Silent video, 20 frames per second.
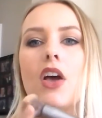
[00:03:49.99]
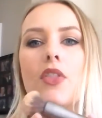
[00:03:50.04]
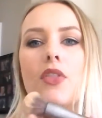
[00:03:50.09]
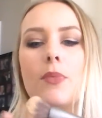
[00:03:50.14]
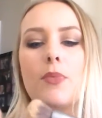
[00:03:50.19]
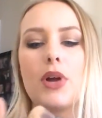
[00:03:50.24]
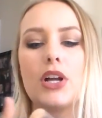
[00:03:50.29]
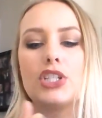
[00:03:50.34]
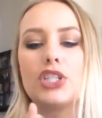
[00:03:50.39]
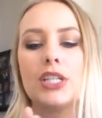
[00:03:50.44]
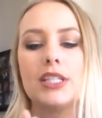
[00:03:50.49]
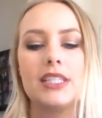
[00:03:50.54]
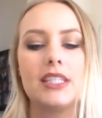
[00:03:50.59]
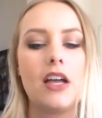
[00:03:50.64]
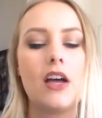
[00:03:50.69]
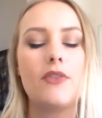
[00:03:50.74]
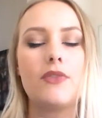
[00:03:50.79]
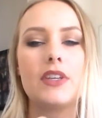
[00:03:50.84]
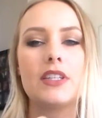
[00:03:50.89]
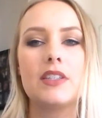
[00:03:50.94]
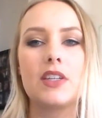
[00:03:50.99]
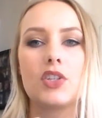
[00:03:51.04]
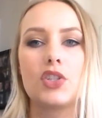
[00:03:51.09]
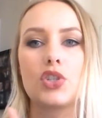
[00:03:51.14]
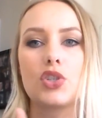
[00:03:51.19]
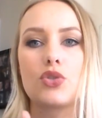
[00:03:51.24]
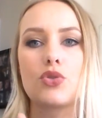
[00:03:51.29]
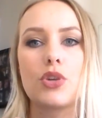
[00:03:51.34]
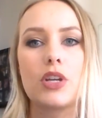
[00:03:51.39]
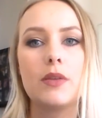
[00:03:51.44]
The brush itself is
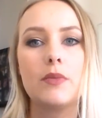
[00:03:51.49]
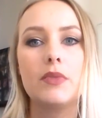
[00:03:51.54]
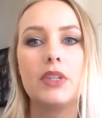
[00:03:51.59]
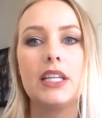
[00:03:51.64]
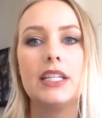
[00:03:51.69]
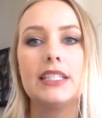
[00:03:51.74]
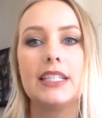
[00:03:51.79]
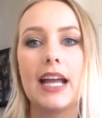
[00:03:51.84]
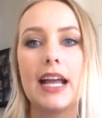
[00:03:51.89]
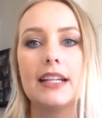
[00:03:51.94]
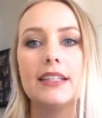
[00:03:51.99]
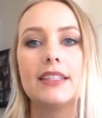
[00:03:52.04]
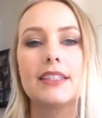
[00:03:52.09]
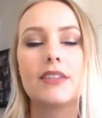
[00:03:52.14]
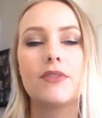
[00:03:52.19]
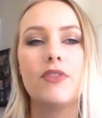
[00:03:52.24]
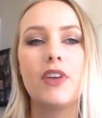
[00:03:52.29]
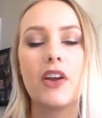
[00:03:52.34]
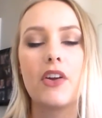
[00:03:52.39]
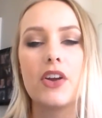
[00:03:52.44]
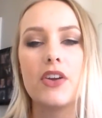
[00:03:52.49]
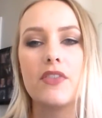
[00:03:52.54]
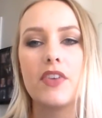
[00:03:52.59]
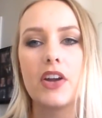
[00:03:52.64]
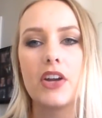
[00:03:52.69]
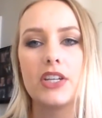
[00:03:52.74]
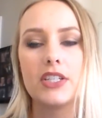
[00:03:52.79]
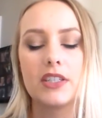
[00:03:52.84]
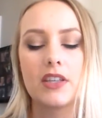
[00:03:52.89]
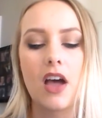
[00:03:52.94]
extremely dense,
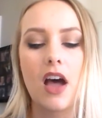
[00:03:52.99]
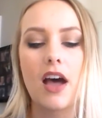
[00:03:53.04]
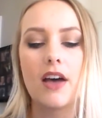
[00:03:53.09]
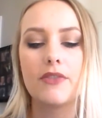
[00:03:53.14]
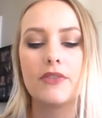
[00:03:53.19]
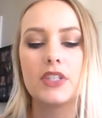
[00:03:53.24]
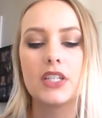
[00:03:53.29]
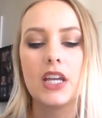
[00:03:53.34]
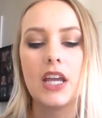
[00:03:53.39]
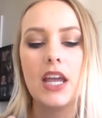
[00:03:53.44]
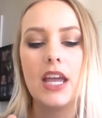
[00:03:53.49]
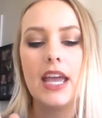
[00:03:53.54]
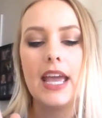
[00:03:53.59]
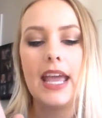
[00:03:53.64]
very soft.